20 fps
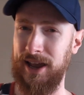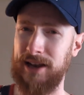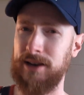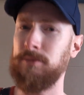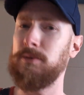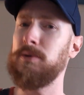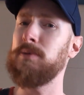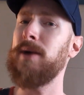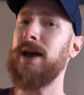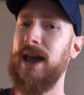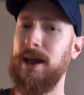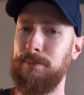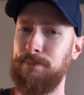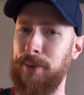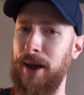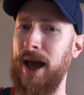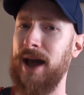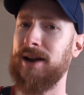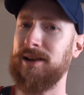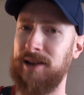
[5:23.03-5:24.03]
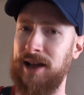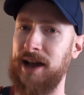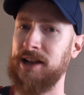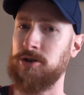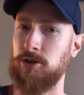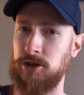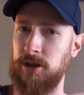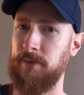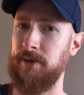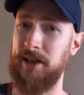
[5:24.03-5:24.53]
And you might have
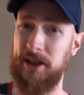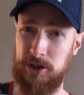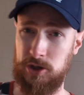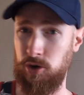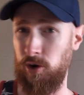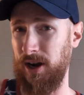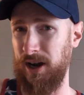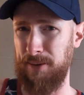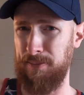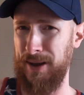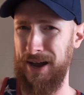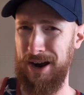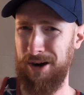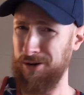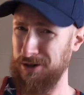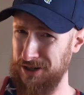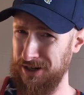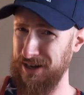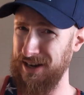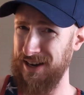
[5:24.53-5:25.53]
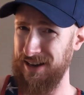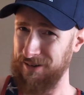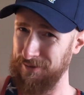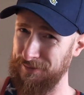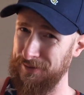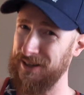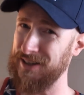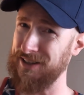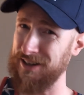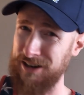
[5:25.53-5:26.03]
backlights or something that's draining power, which
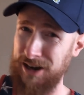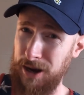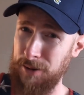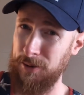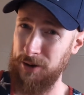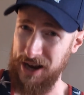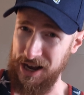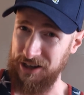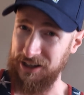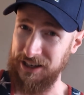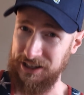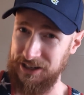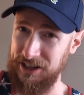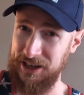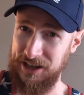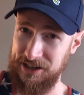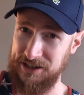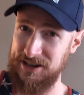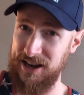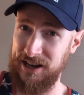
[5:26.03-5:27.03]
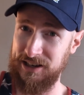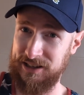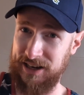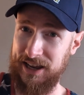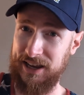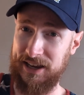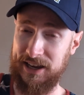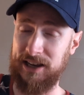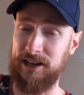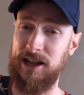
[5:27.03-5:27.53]
again is a couple LEDs, not
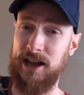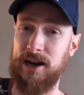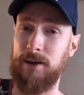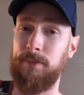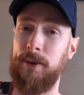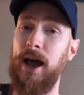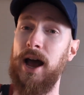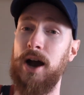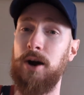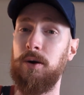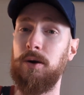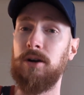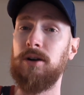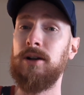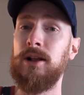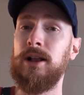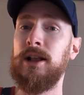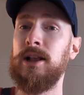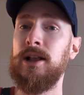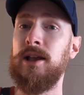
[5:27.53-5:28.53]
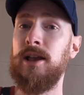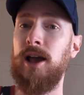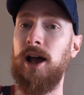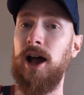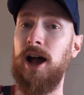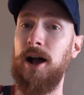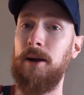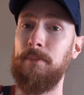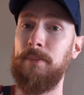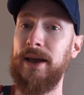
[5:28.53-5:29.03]
taking a lot of power.
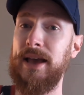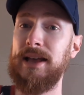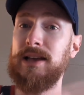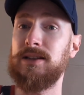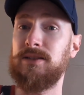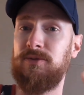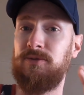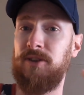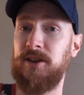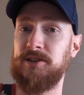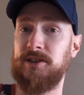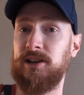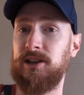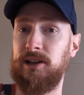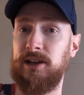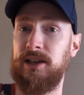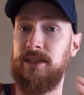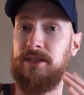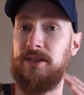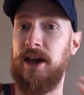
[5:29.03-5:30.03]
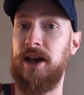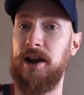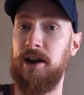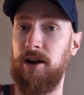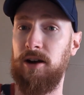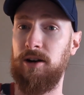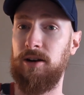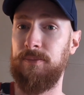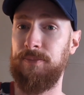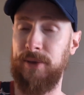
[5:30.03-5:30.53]
But it is physically
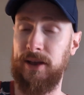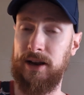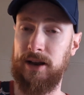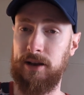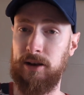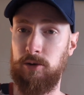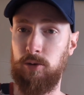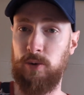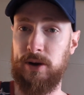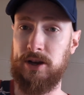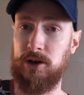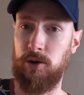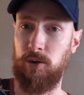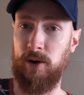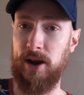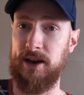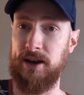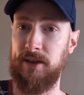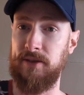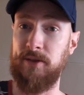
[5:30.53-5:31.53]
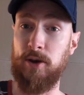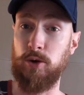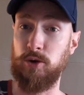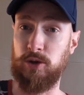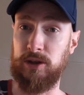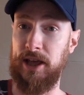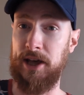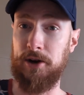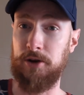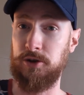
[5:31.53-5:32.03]
there, and it recreated
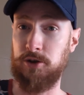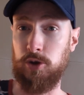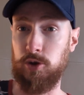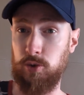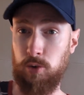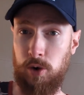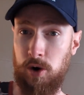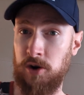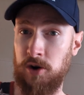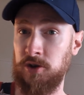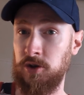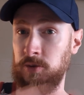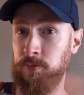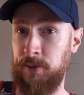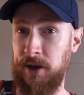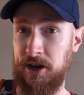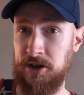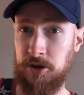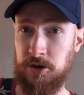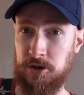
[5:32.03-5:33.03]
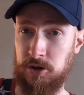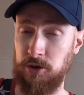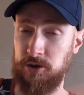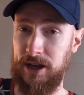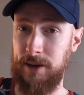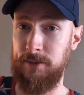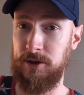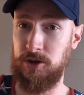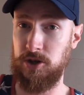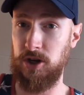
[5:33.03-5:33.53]
those letters, those words, those pictures, those
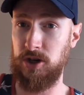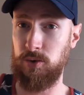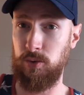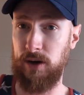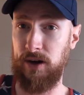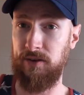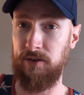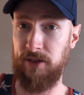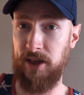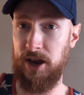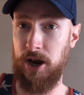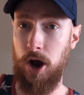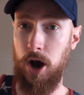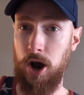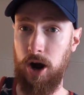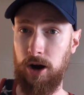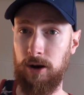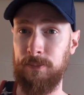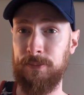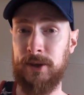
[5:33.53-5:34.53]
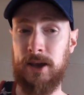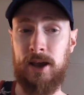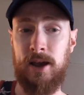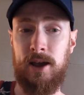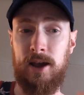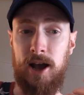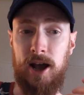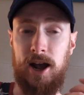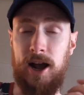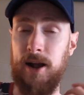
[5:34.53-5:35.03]
images, whatever they are.
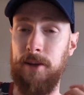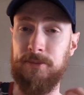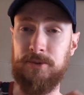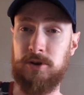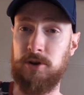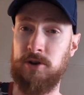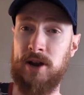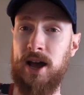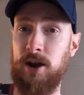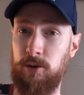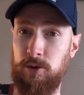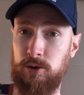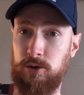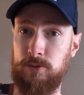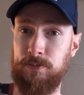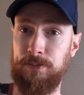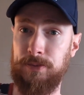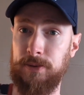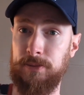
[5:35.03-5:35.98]
So you're not,